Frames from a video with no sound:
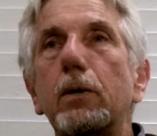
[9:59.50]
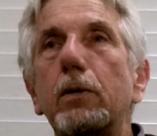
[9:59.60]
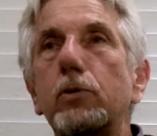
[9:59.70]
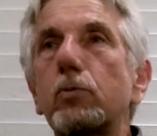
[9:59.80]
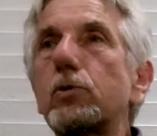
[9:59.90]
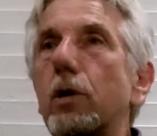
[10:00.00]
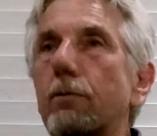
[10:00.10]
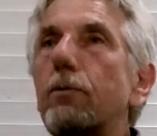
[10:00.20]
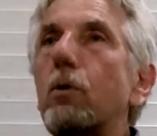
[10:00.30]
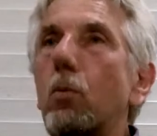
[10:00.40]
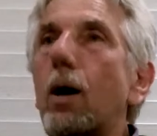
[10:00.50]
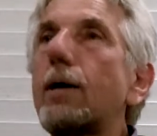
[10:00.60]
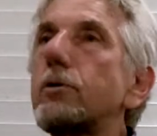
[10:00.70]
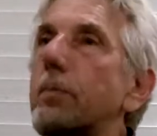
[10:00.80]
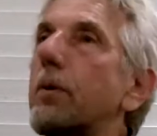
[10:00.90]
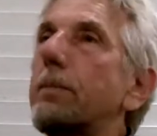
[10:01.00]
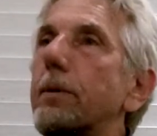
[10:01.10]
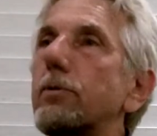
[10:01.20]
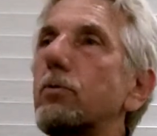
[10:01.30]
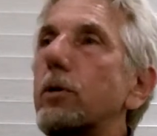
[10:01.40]
This was done for a wise
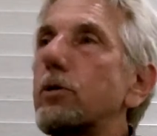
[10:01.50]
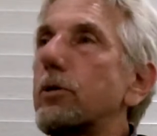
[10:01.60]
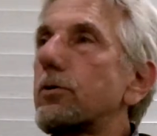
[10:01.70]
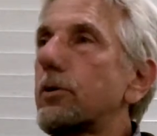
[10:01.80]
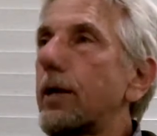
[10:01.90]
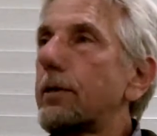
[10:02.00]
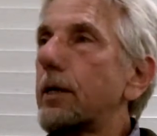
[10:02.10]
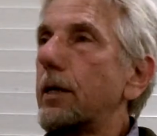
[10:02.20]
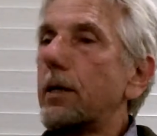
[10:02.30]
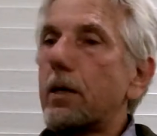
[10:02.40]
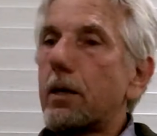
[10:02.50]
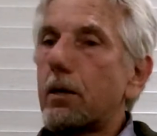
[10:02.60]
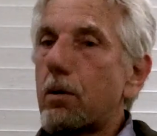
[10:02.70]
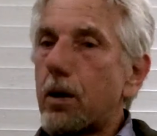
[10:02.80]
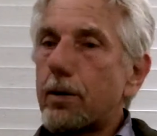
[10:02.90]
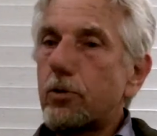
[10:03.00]
purpose, which is that God